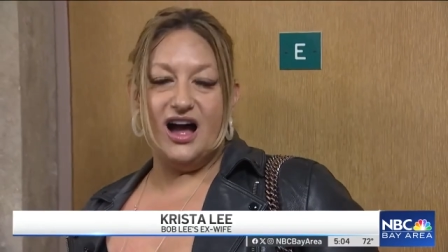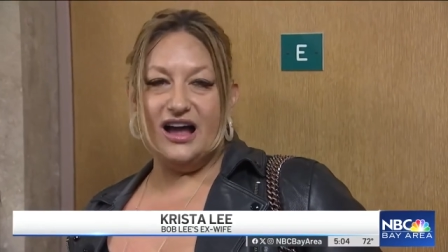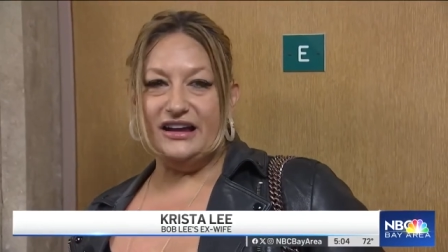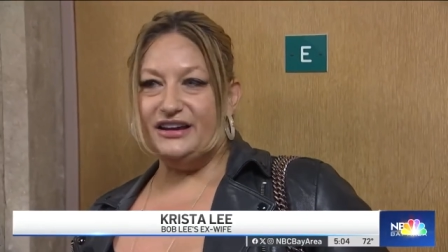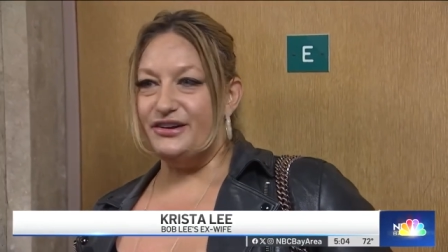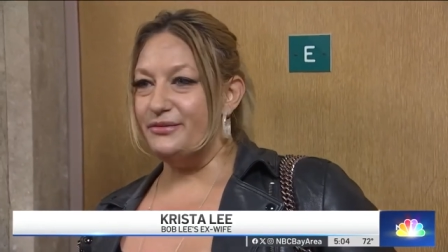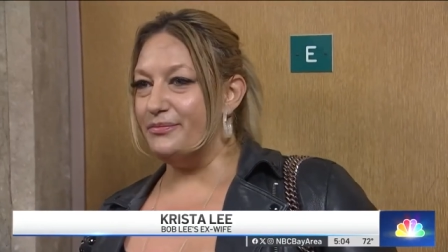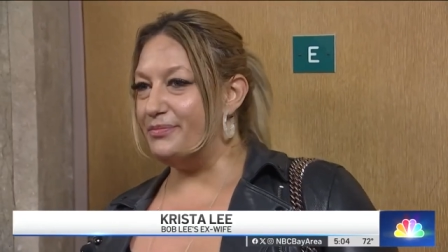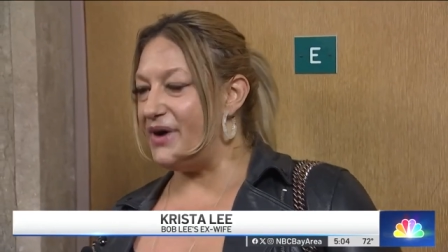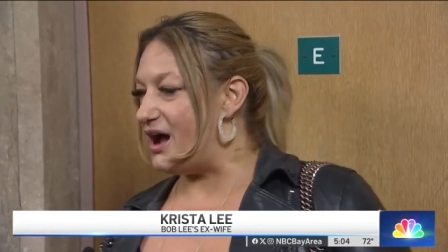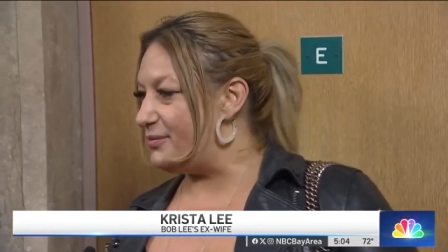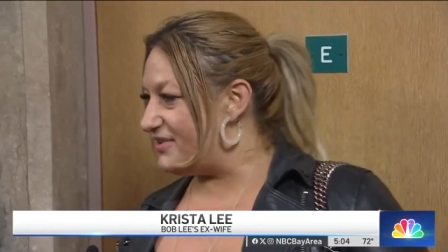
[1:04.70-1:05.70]
you know,
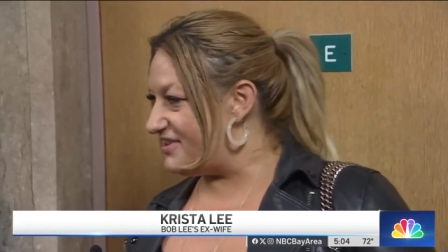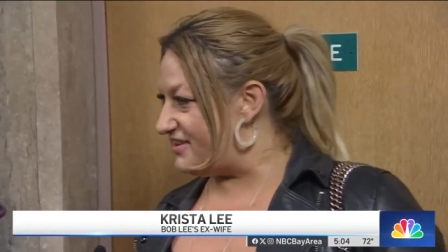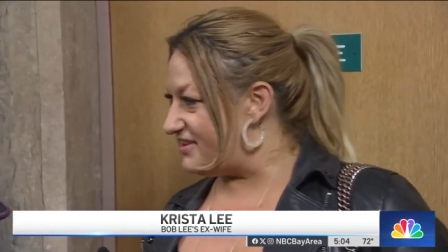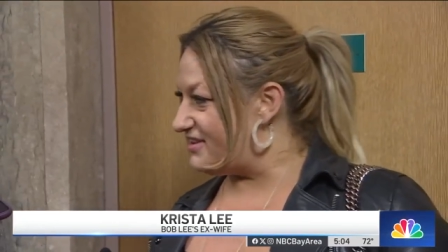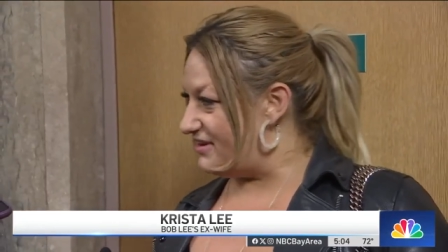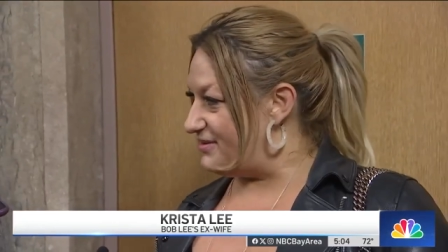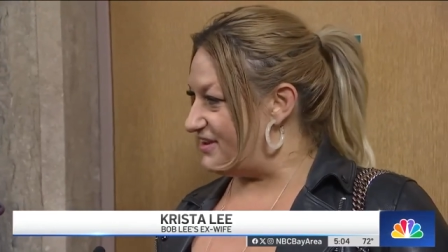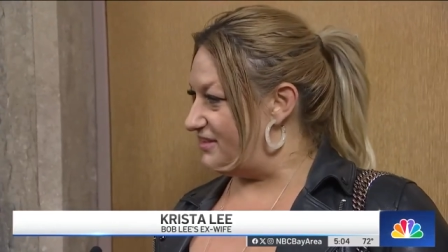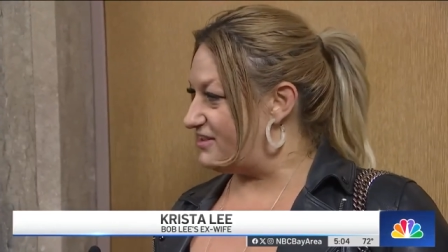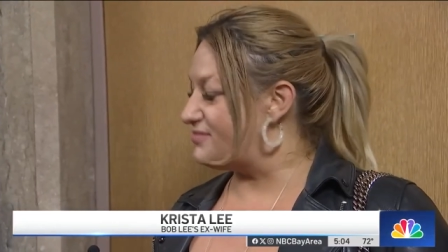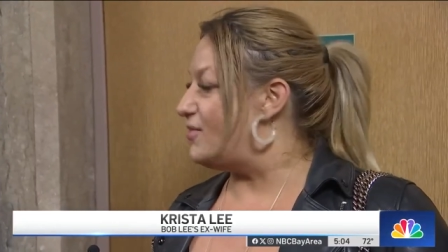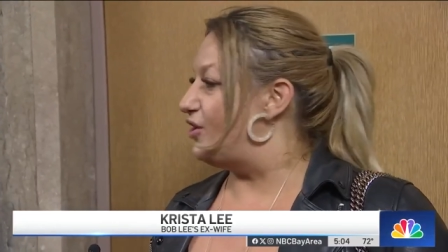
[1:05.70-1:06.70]
Bob was a, was
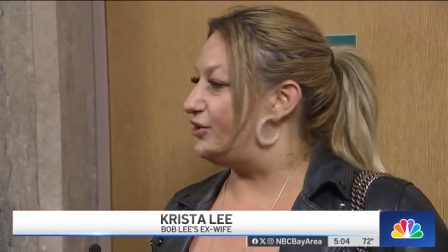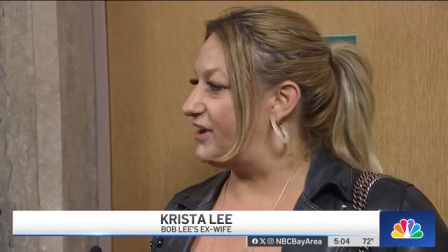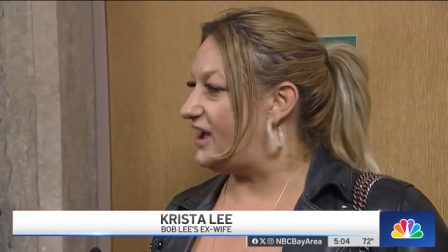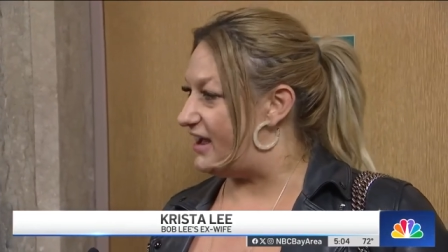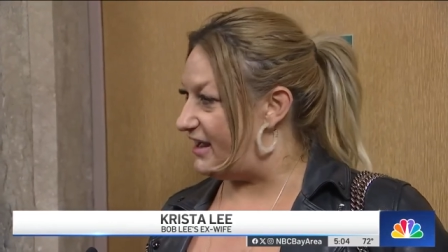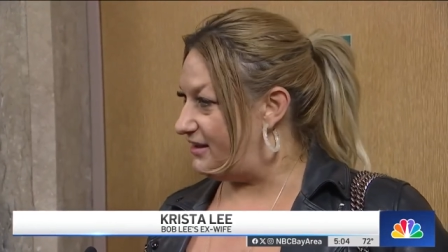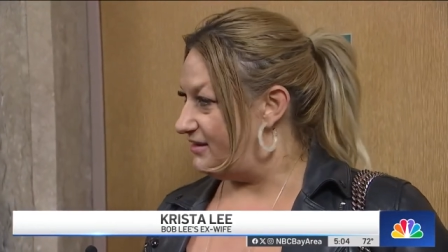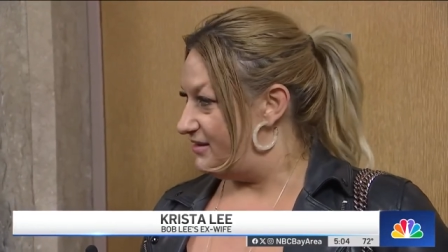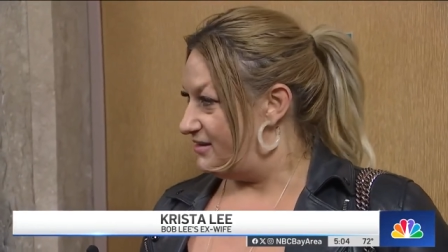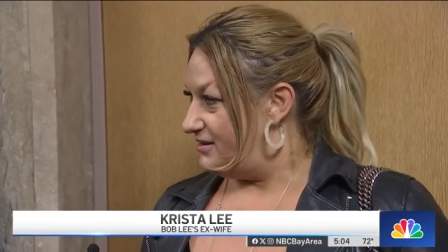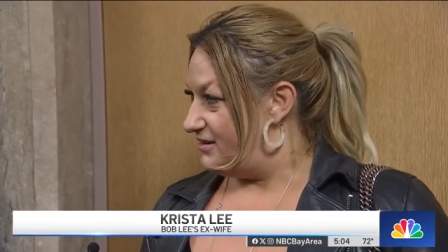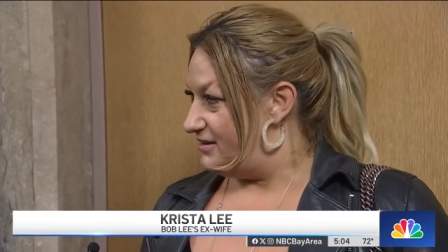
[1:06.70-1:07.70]
a smaller guy
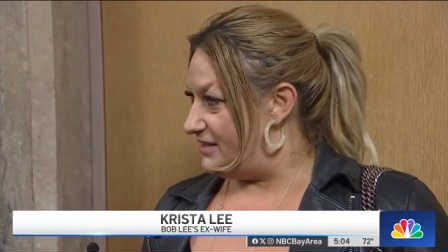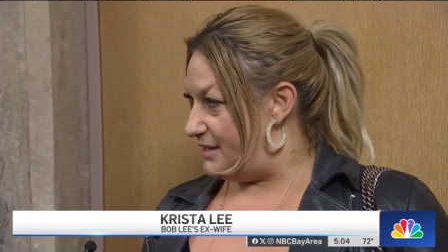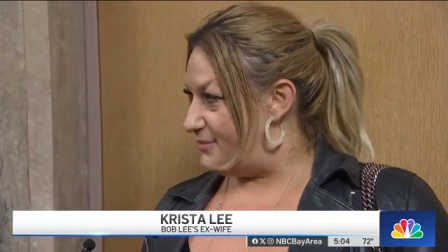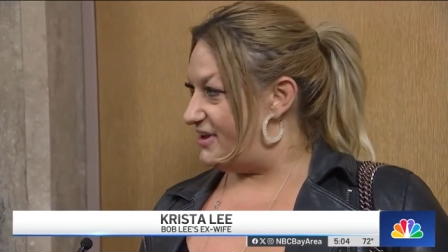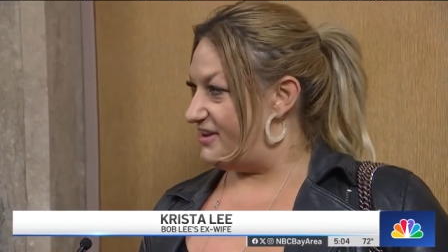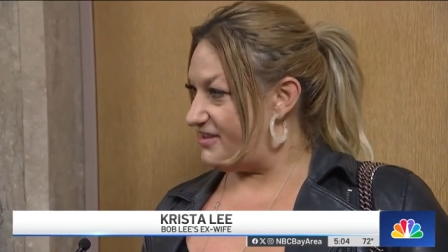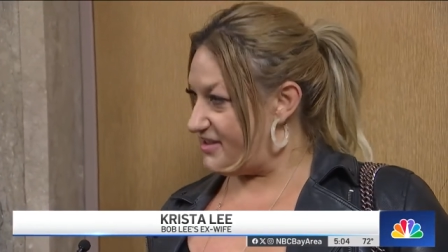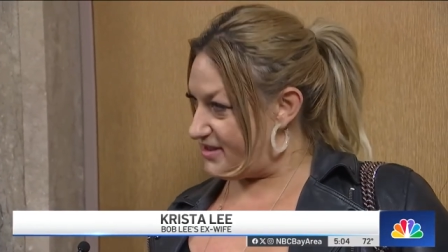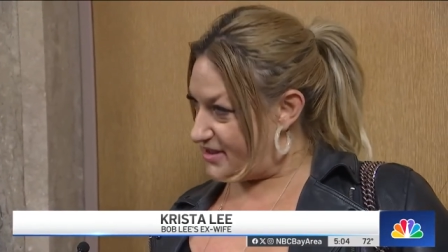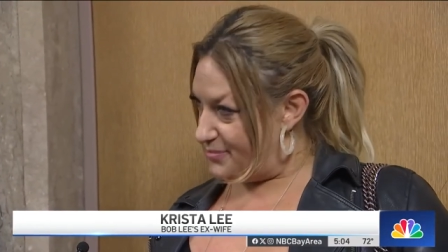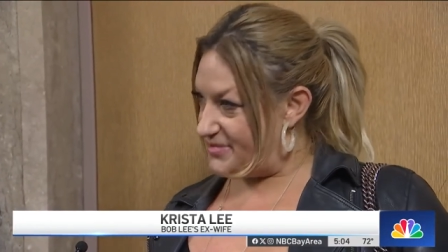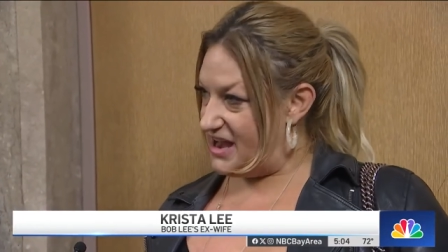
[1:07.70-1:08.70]
Nima is
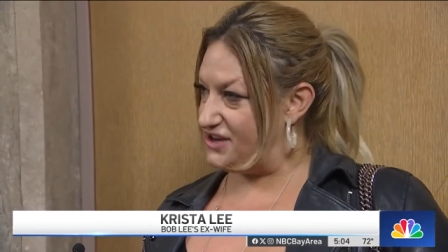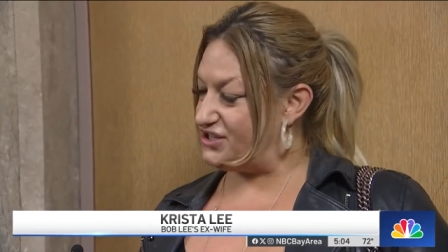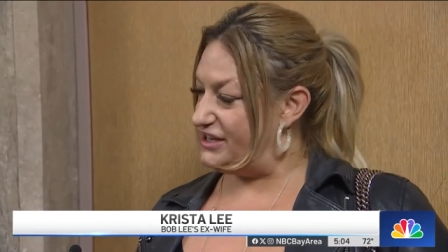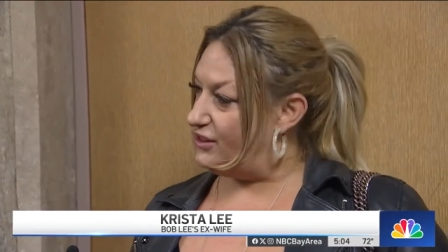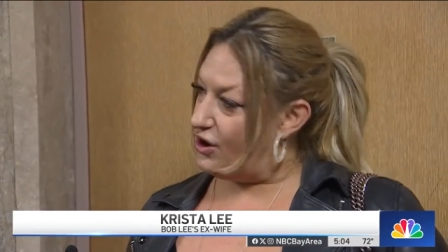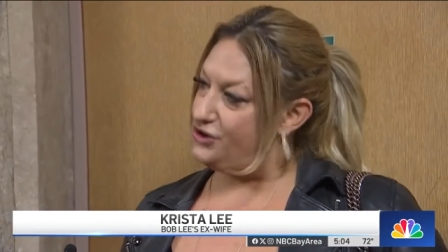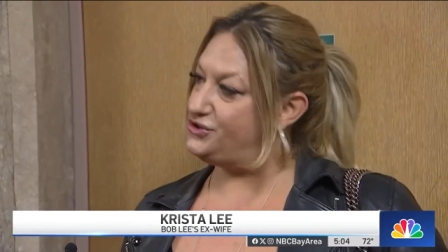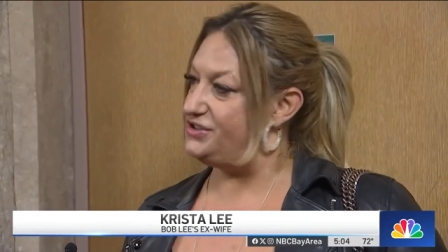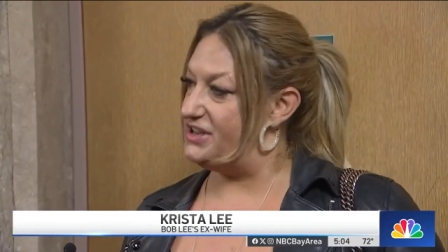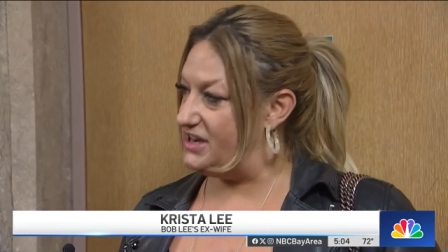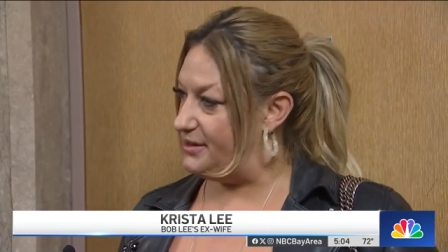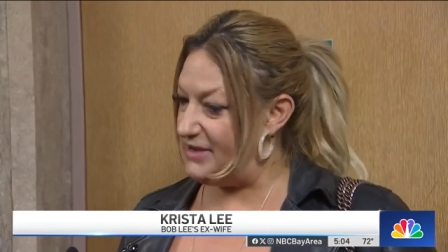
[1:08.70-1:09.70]
substantially larger
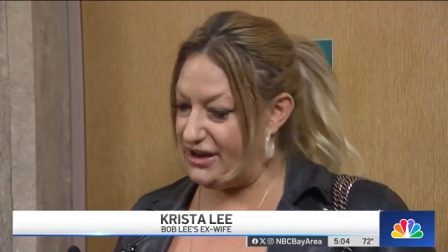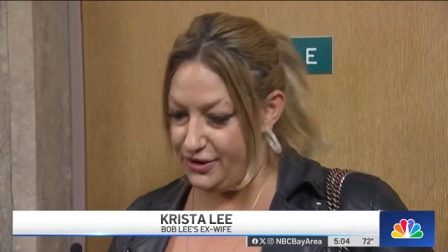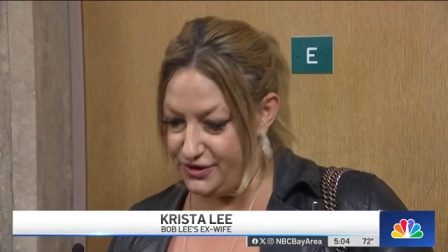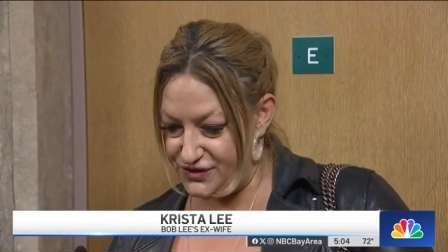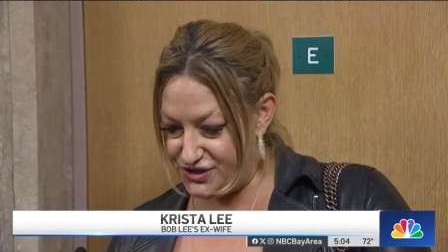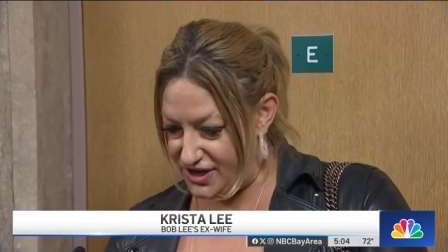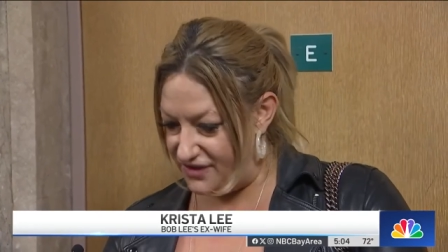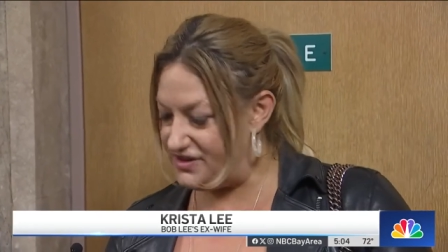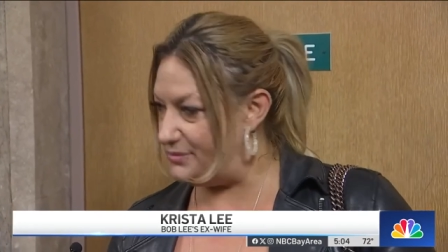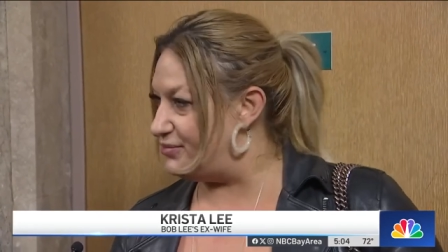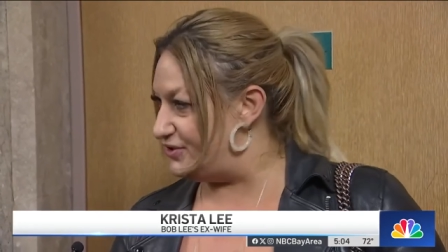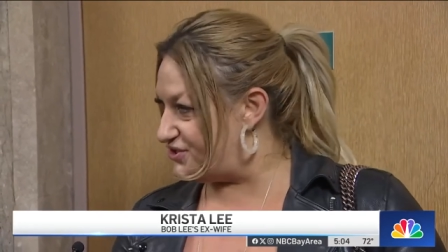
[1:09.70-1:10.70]
than him. He could have shoved
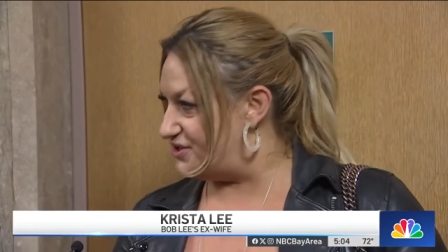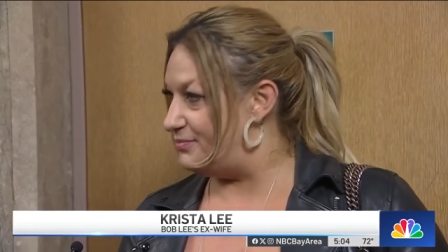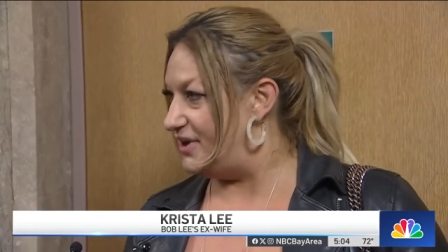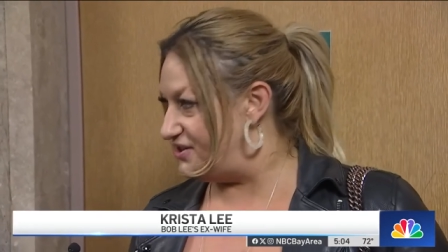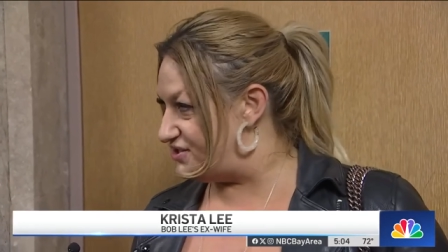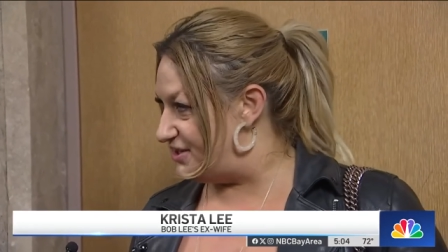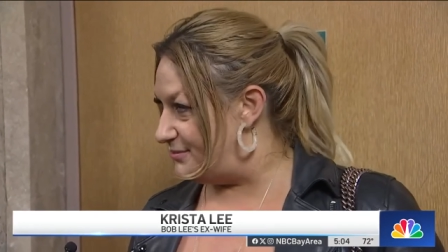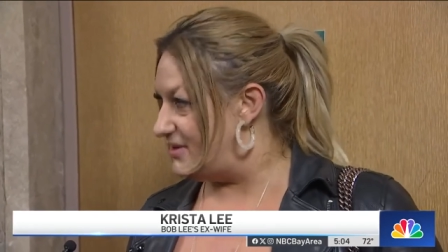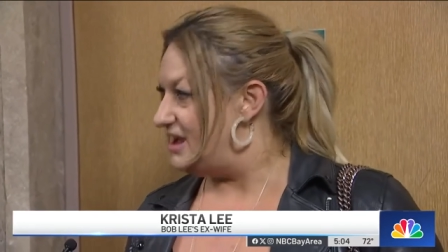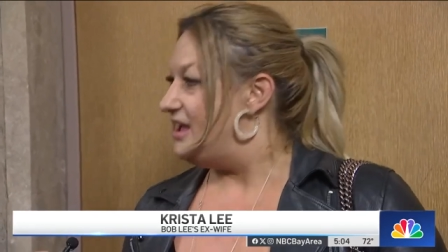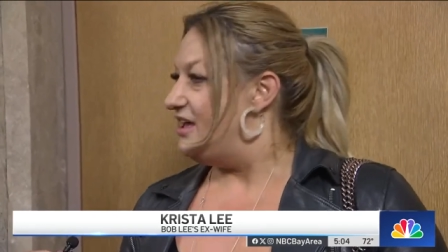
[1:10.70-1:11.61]
him, pushed him, punched him.